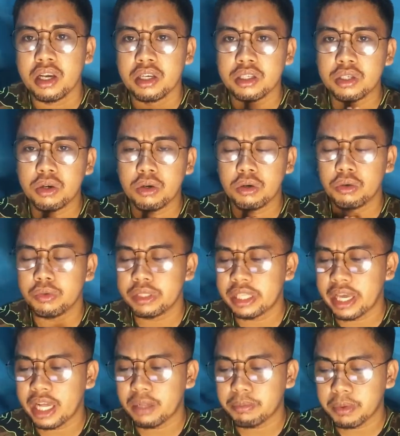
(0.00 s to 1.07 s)
So with the
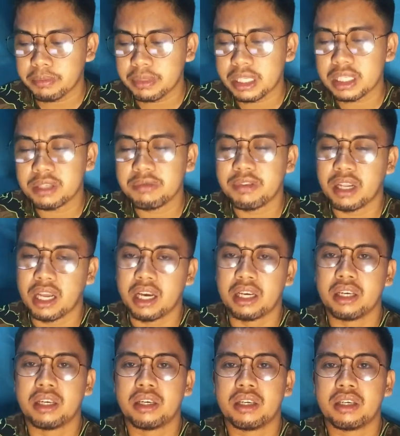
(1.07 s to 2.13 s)
help of this
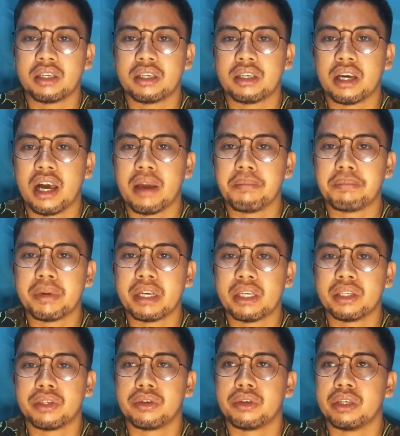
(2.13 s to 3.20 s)
vlog, I'm pretty
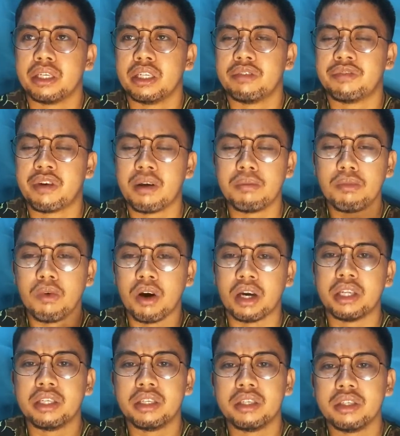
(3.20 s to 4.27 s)
sure that from
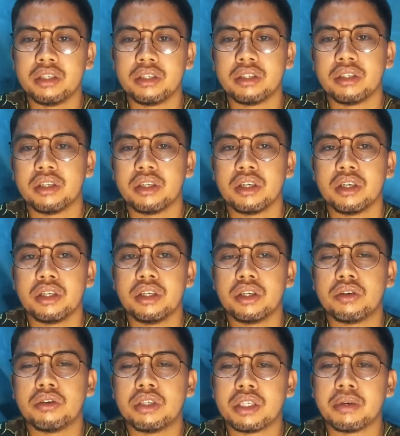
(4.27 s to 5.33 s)
1, you
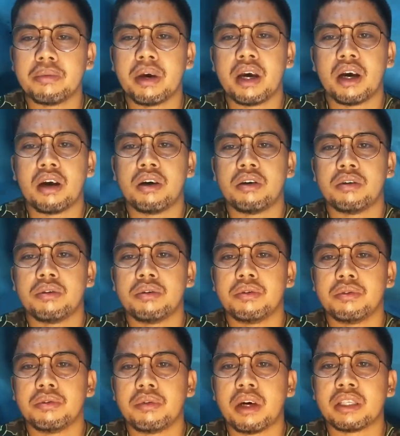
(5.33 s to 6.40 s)
could somehow
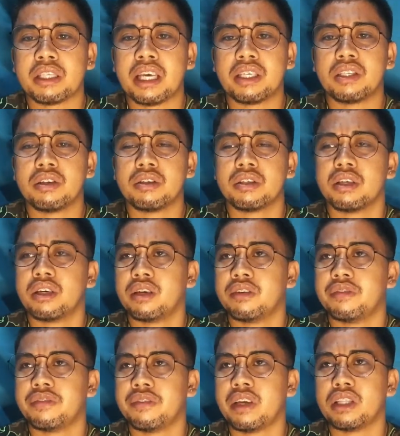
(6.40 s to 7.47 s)
assess yourself
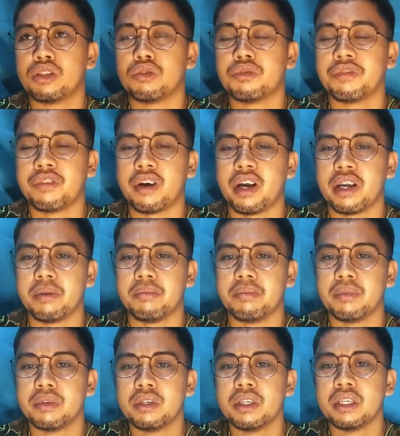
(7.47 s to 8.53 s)
into 5
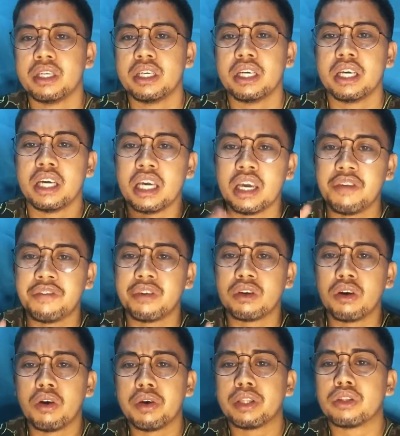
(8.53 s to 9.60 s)
if you're
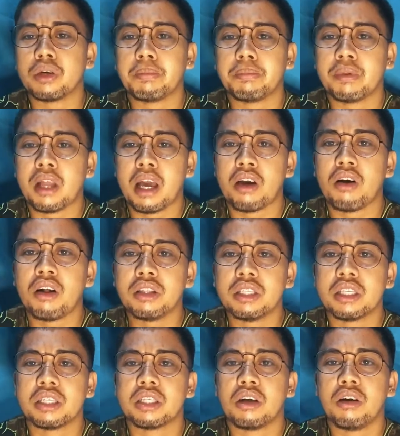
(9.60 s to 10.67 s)
going to apply all
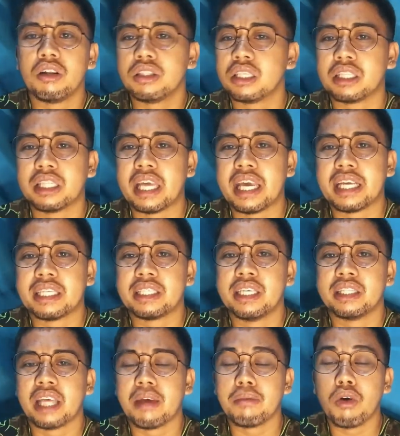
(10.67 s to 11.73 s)
the things
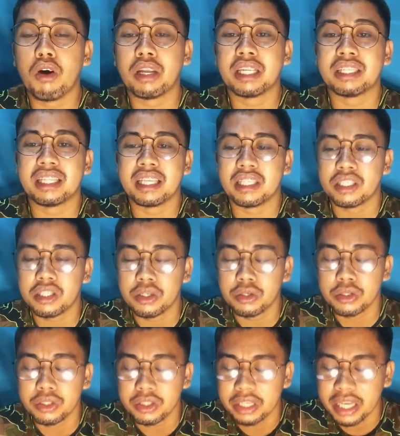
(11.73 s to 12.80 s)
that I'm going to teach
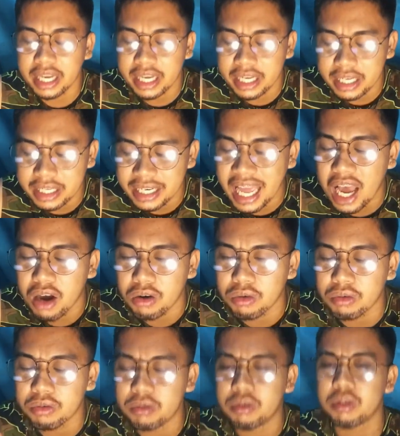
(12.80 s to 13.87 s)
you today. Now,
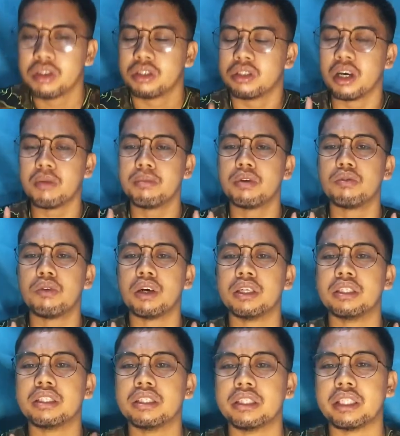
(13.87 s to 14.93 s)
number
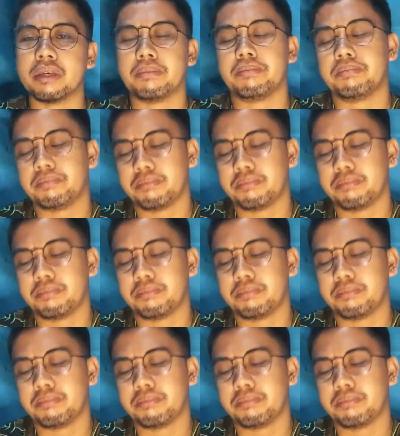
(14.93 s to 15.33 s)
1 tip.